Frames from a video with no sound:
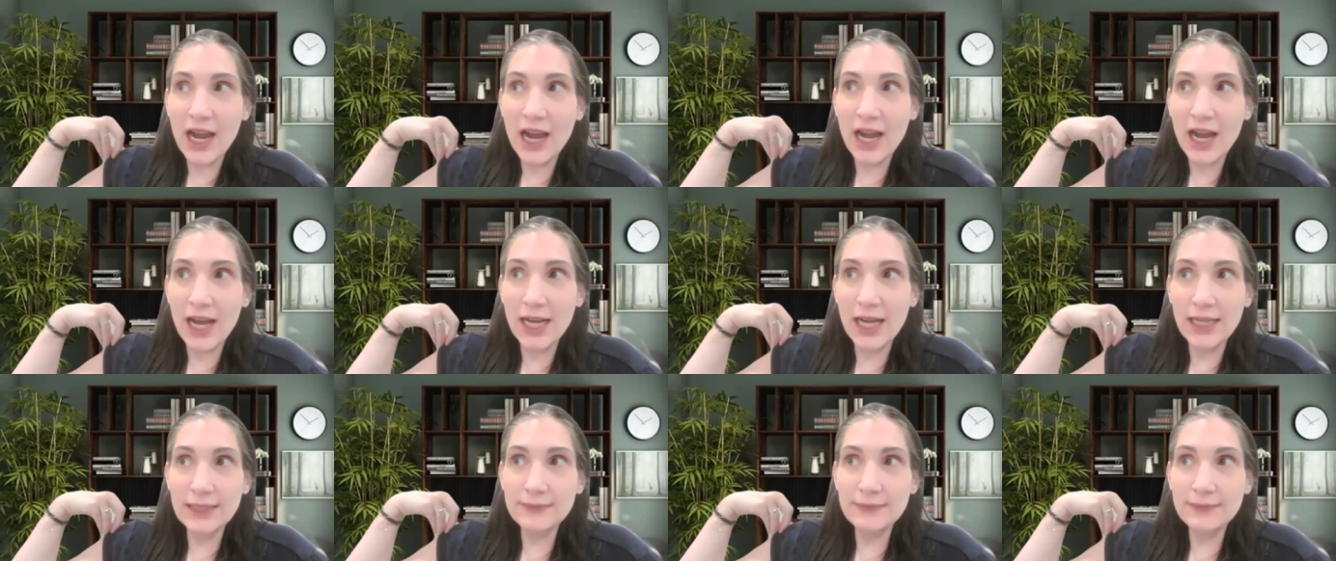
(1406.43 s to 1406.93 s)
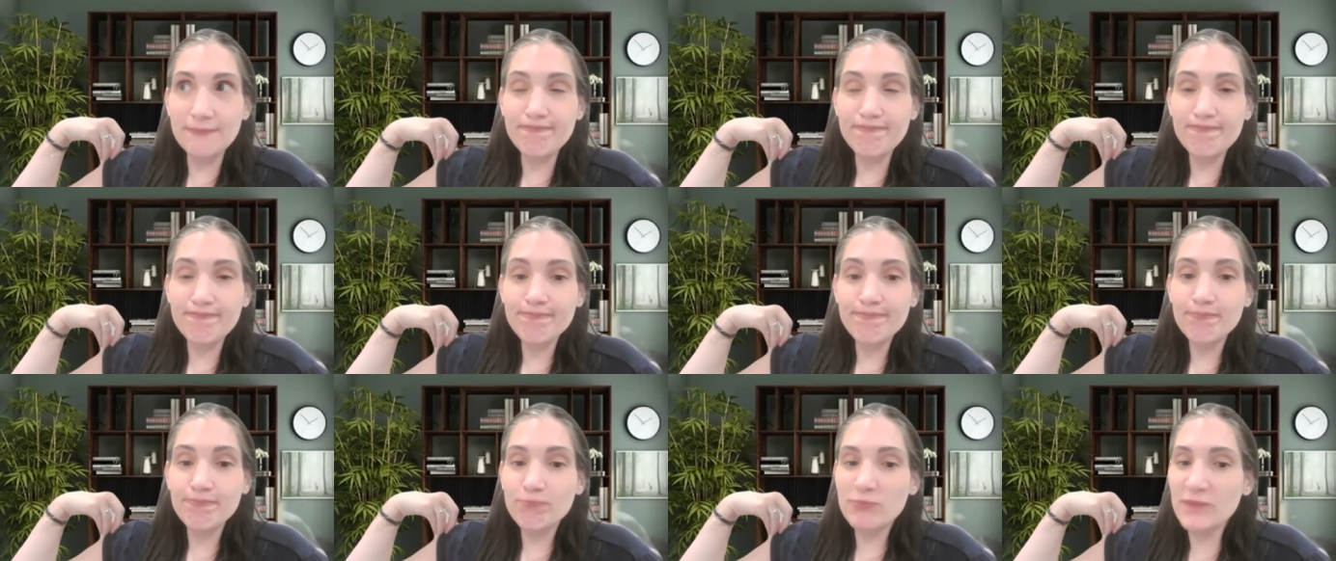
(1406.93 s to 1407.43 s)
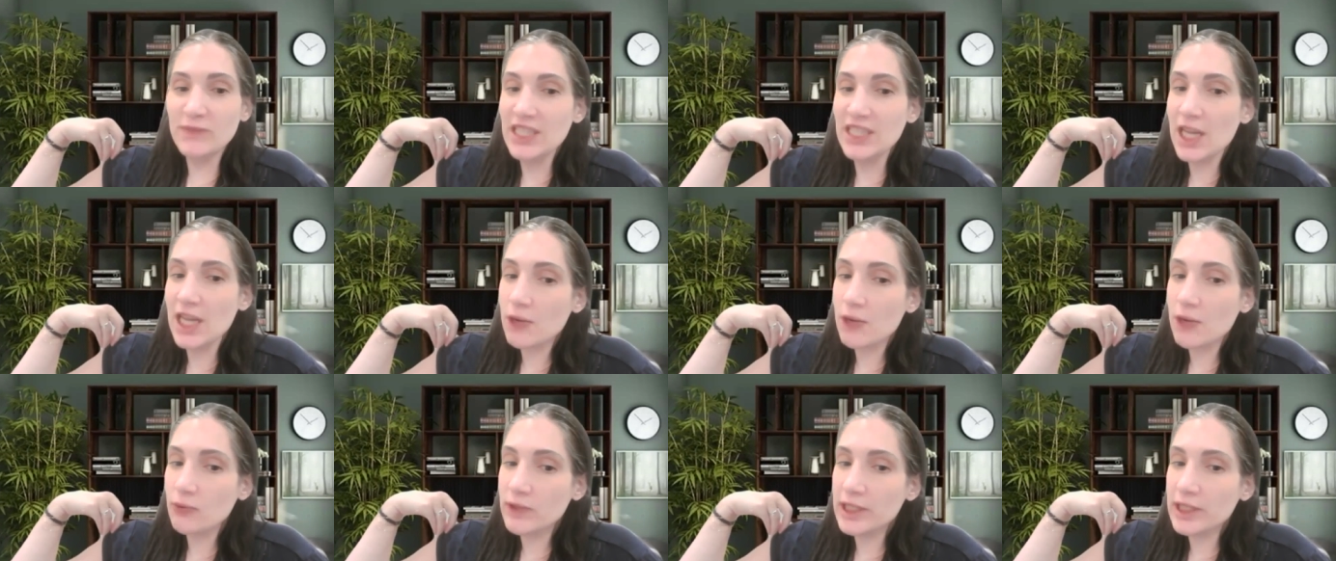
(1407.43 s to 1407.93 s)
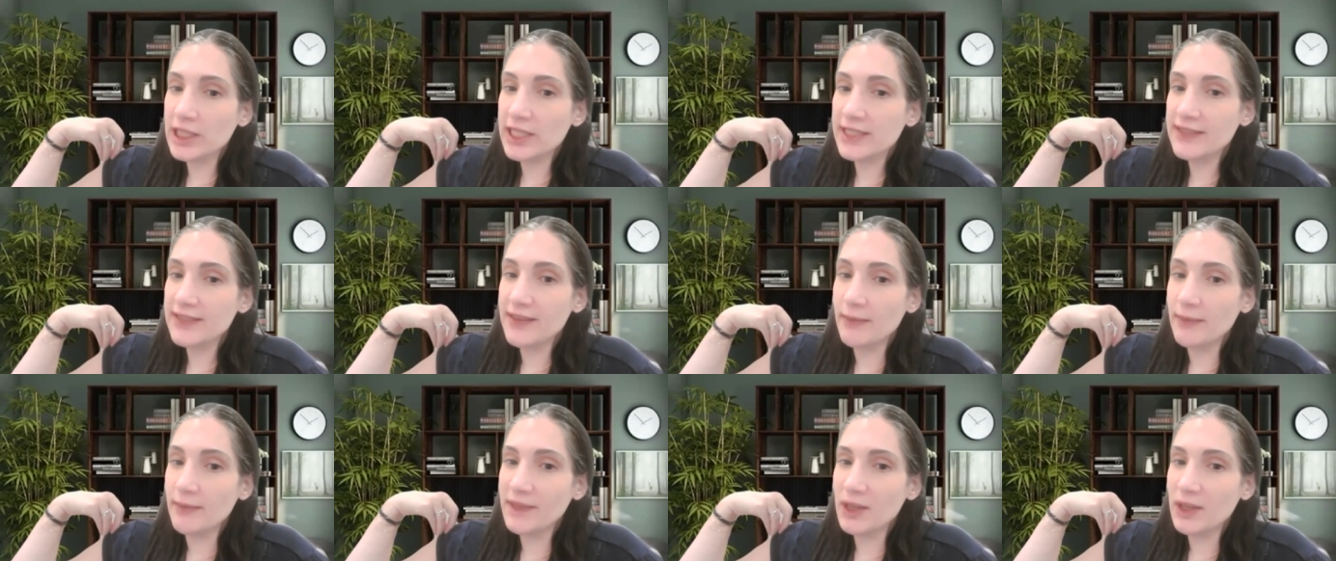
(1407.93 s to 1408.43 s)
Not really
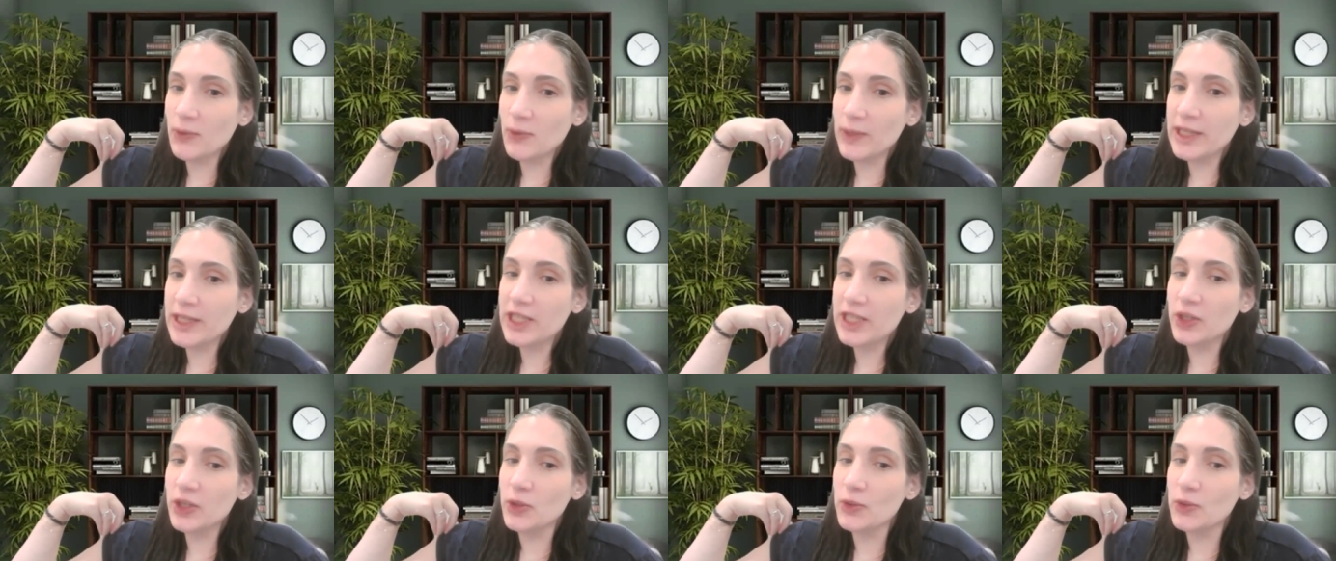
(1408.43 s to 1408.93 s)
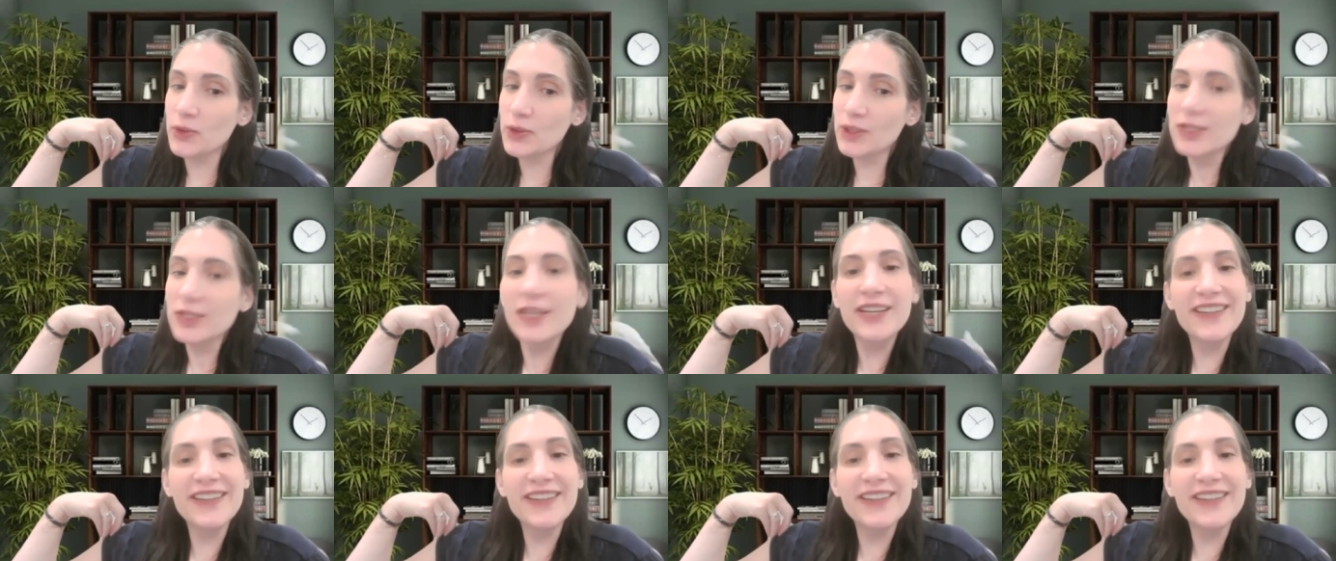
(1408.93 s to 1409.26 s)
something we do.